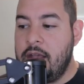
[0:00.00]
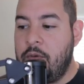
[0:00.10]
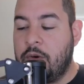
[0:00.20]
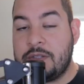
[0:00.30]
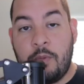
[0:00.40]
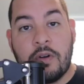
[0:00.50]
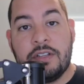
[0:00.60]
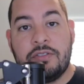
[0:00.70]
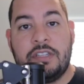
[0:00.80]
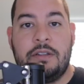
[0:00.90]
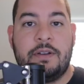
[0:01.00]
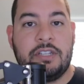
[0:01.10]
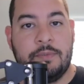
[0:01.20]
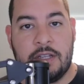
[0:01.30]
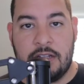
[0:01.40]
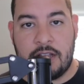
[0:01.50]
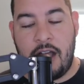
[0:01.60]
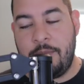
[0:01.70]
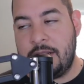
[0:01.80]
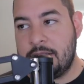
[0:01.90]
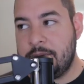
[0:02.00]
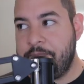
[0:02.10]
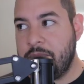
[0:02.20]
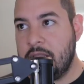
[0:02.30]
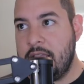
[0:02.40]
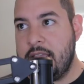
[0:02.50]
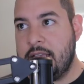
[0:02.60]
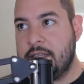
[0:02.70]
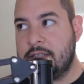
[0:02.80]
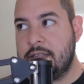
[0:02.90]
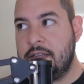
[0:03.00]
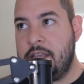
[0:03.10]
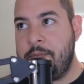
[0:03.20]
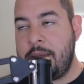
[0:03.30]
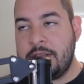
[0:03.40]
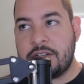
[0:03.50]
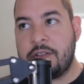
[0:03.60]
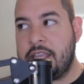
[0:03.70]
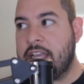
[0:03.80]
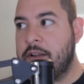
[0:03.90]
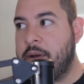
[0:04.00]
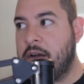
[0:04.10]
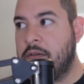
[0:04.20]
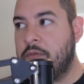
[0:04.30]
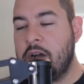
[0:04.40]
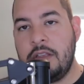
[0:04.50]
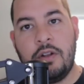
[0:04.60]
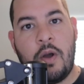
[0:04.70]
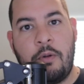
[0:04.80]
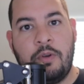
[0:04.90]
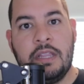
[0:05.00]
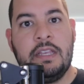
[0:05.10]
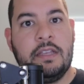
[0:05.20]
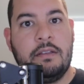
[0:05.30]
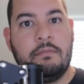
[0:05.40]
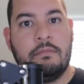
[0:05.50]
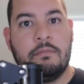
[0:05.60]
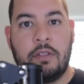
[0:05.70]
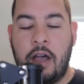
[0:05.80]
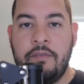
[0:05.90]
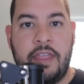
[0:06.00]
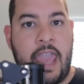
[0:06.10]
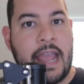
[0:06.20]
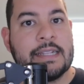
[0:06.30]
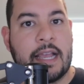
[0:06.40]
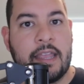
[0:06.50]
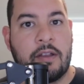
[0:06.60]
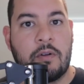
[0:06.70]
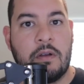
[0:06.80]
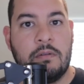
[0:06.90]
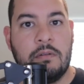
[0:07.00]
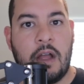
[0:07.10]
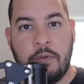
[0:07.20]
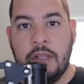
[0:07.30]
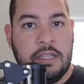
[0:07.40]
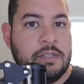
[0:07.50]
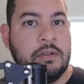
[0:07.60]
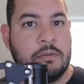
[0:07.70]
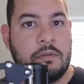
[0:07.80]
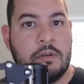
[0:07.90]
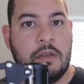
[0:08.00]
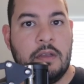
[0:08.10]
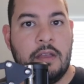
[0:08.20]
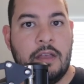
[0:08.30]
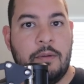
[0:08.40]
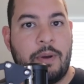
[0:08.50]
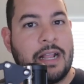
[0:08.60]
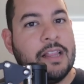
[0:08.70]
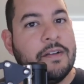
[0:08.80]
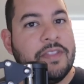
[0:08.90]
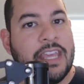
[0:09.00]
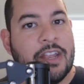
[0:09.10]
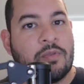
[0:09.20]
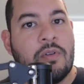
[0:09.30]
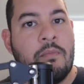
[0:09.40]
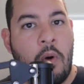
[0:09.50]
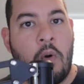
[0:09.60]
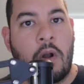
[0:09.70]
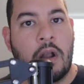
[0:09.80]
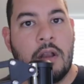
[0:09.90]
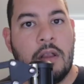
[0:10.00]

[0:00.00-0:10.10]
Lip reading: What's more interesting about James Gunn comments is it made me start thinking about, well, I really love the anti-hero. I really do. But I love the hero more.